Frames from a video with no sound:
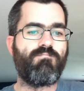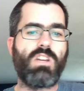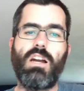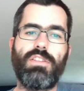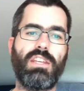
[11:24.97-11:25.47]

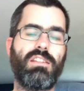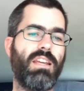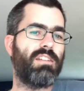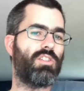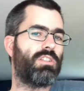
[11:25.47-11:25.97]
I think
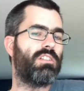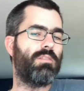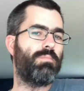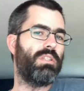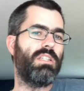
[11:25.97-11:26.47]
that's going to
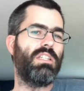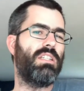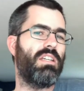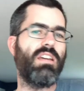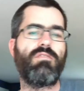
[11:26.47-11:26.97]

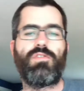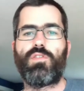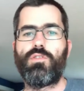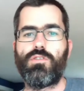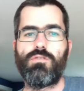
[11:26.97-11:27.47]
be it
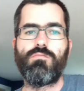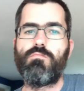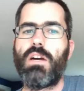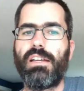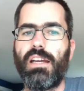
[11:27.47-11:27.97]
for
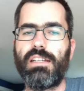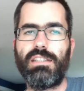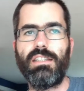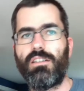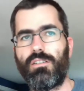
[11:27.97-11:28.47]
my
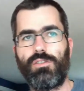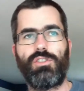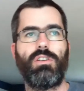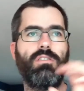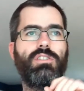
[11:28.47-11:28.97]
ideas
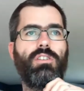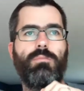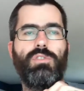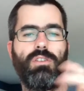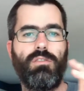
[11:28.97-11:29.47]
in
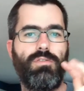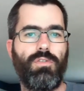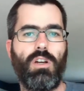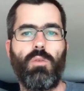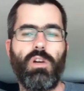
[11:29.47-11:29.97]
terms of
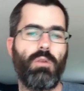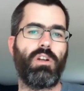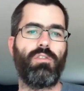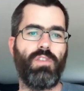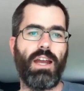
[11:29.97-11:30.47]
what I want to
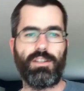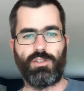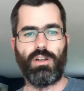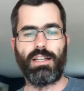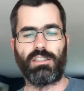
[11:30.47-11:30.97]
fast
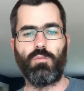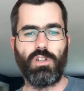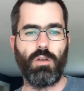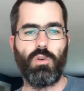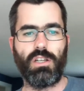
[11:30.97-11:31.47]
track and what I
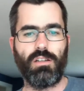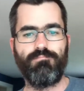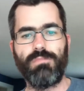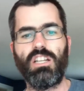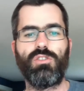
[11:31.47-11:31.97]
want
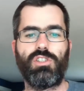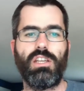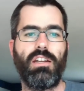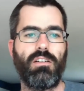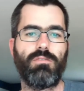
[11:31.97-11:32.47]
to
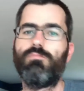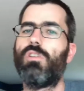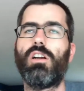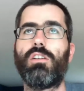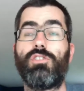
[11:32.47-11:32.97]
set
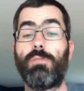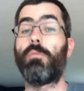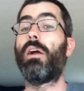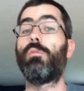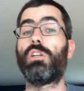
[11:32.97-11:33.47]
are some of
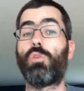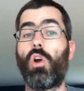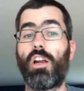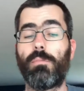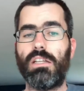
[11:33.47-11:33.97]
my
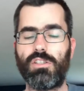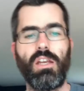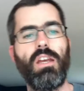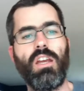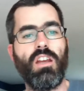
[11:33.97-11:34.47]
requirements.
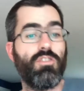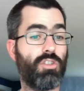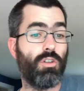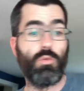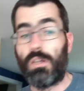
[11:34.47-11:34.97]

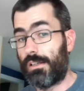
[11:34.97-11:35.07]
So